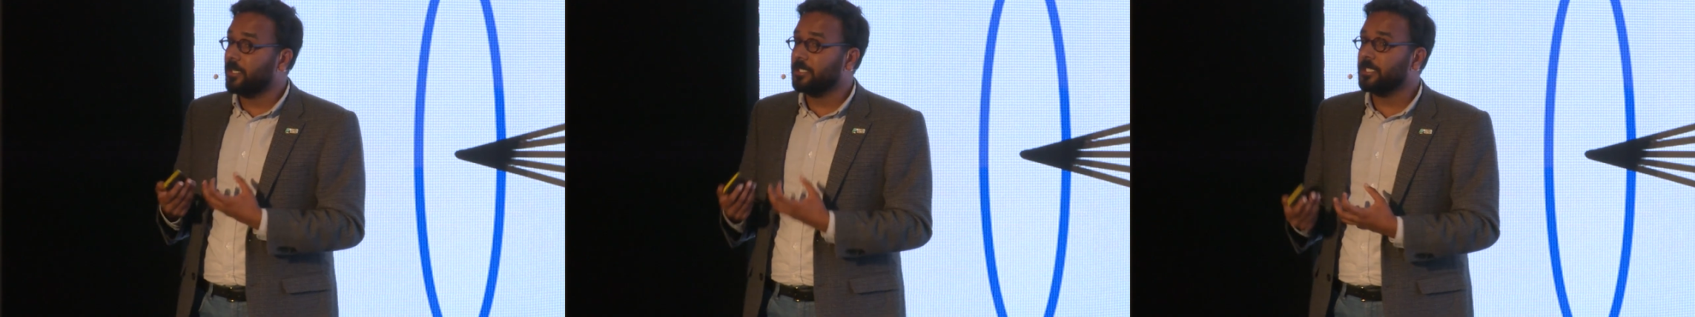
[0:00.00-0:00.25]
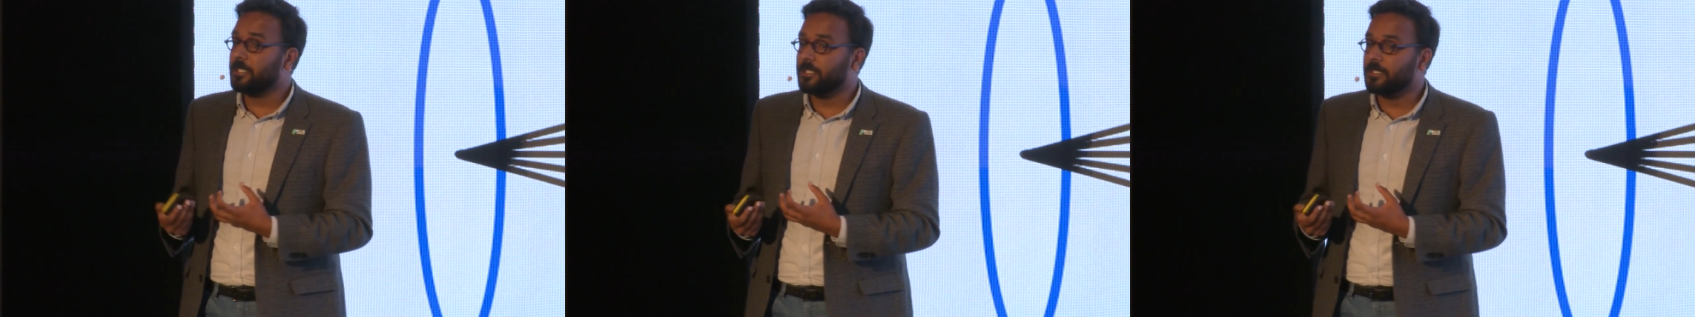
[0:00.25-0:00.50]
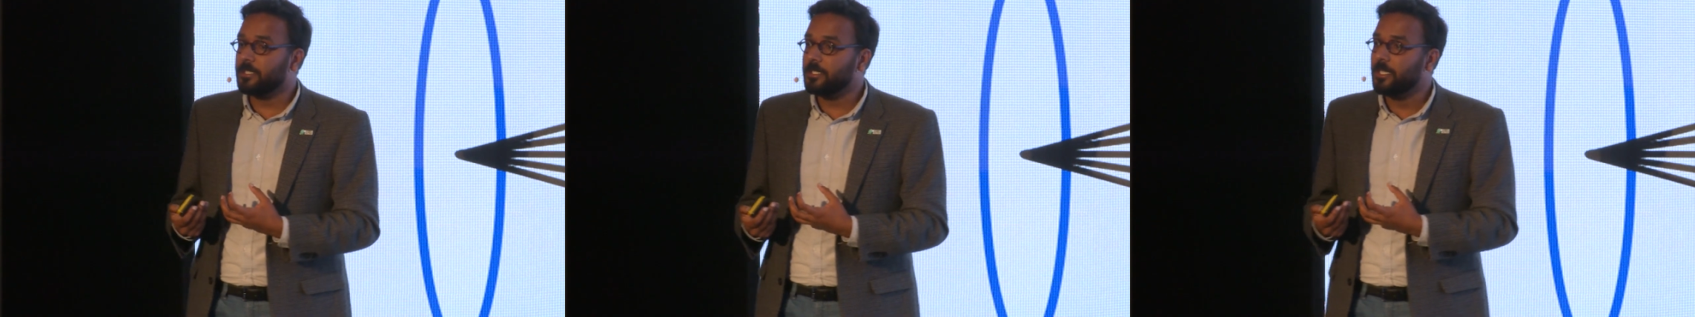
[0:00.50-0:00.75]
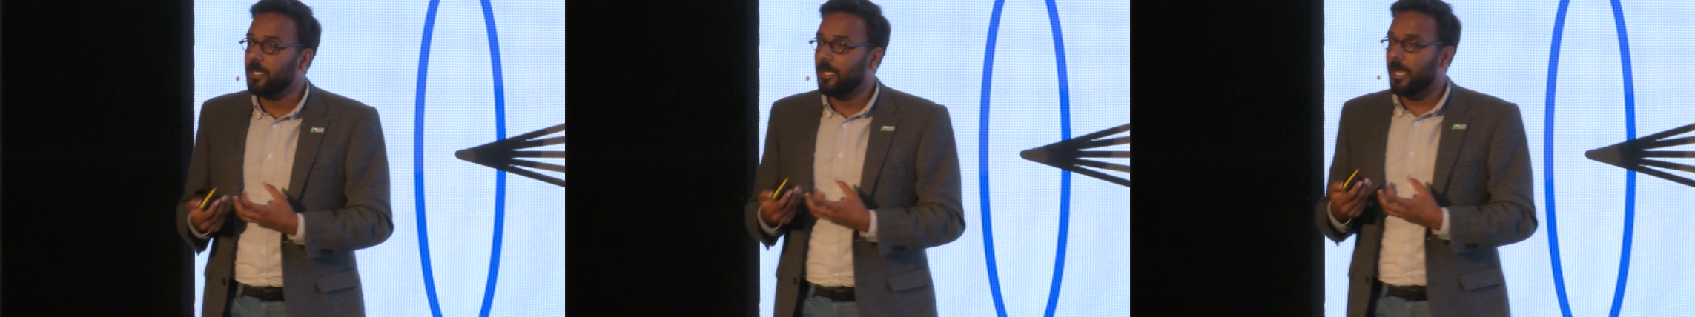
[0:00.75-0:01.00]
drug
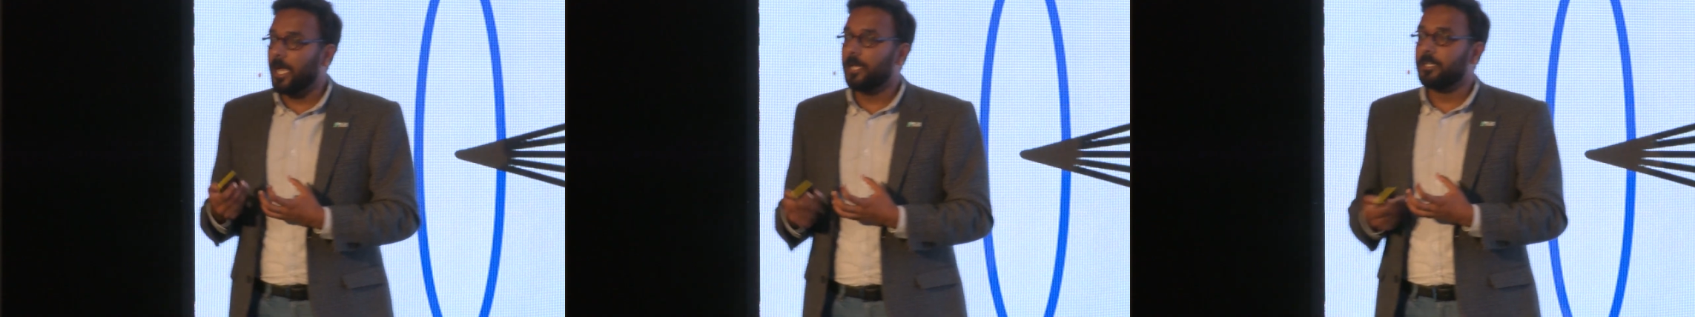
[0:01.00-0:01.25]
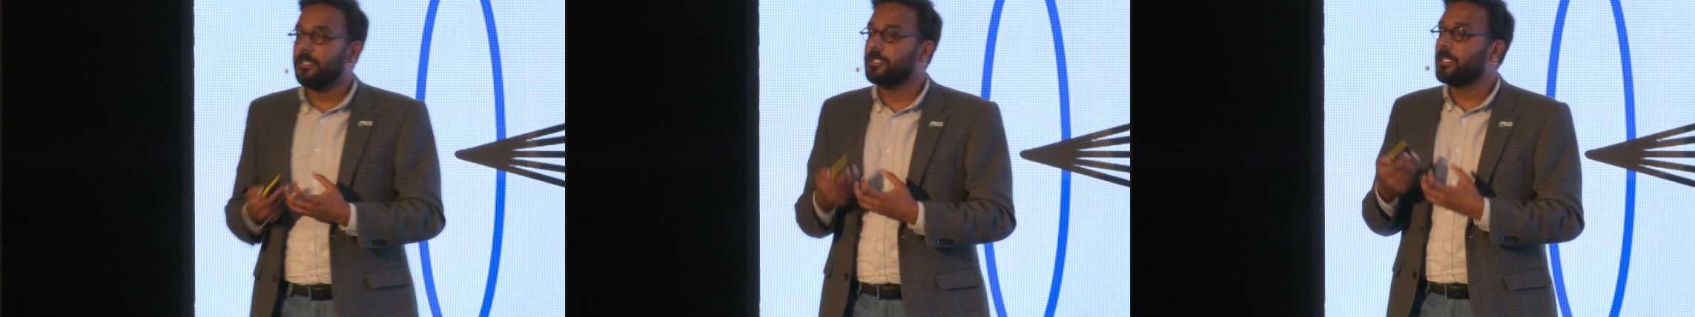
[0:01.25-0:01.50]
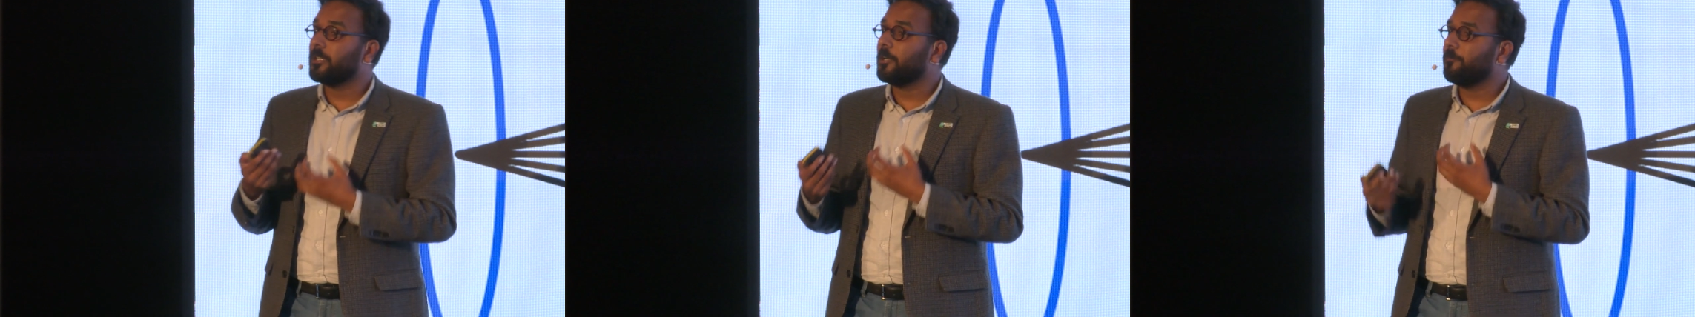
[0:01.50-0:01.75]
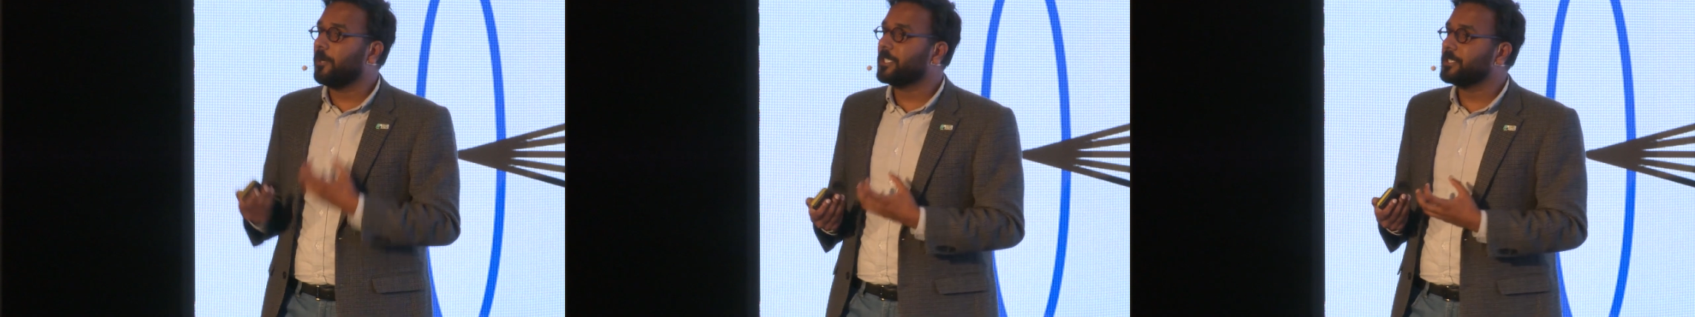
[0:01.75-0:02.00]
resistance and in
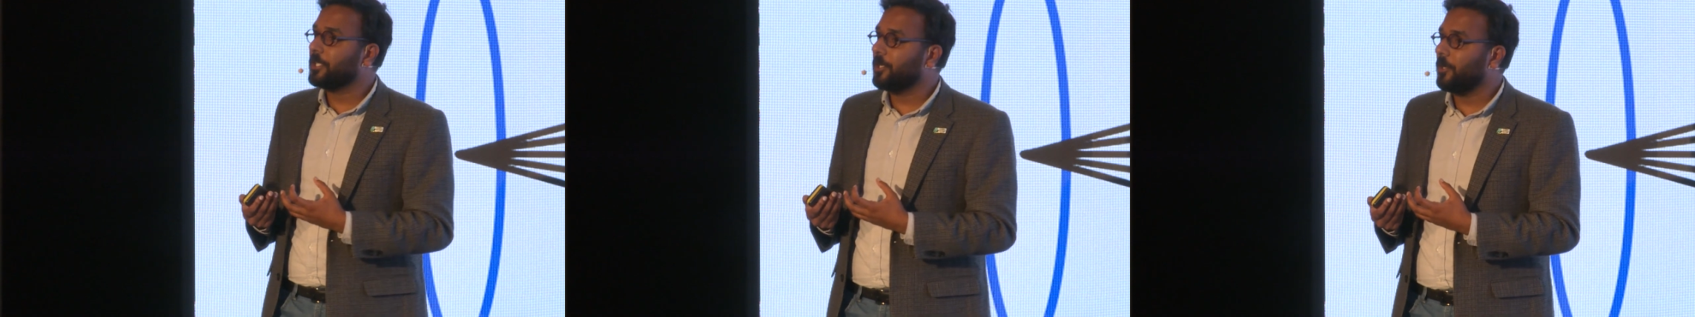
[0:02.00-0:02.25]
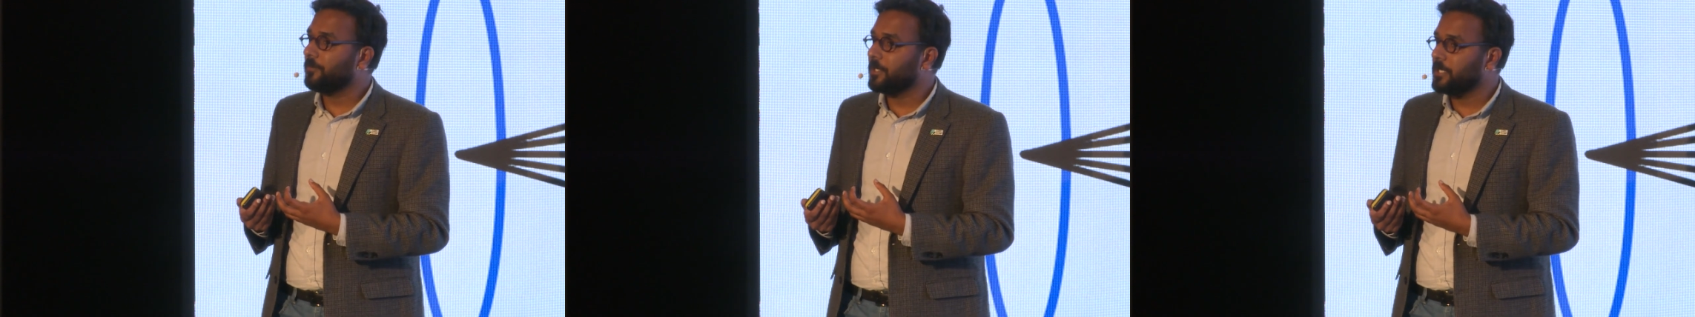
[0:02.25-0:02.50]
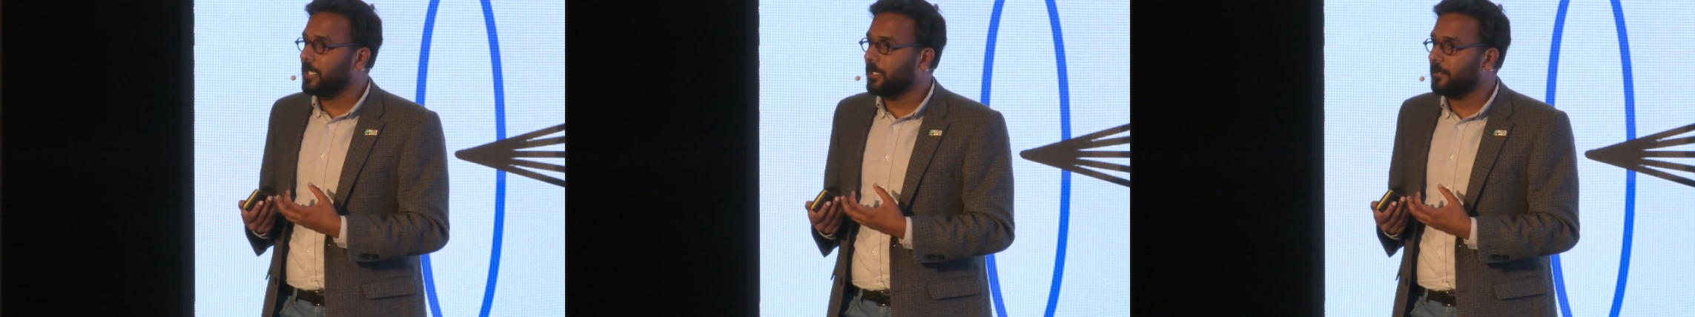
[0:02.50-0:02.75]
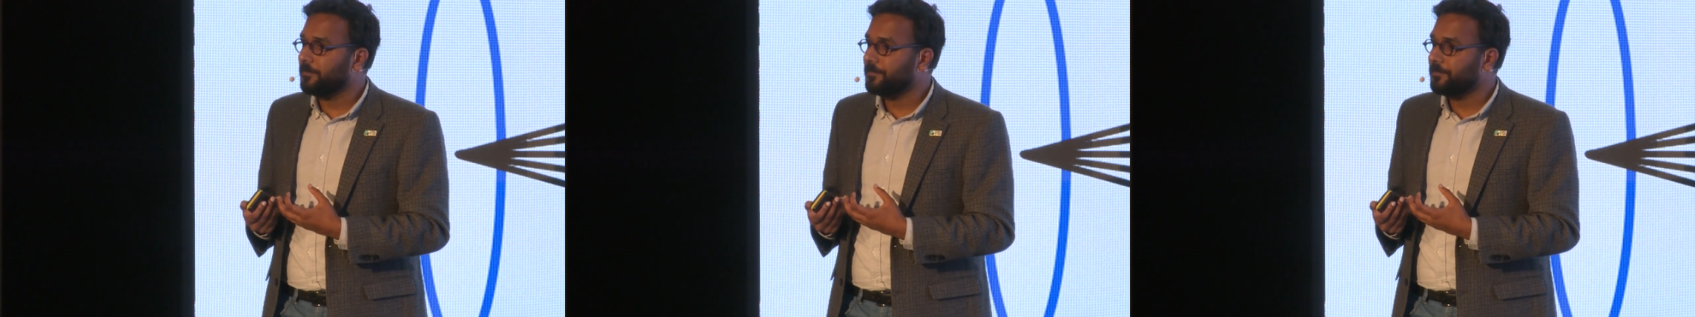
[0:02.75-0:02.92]
general functioning of the cell.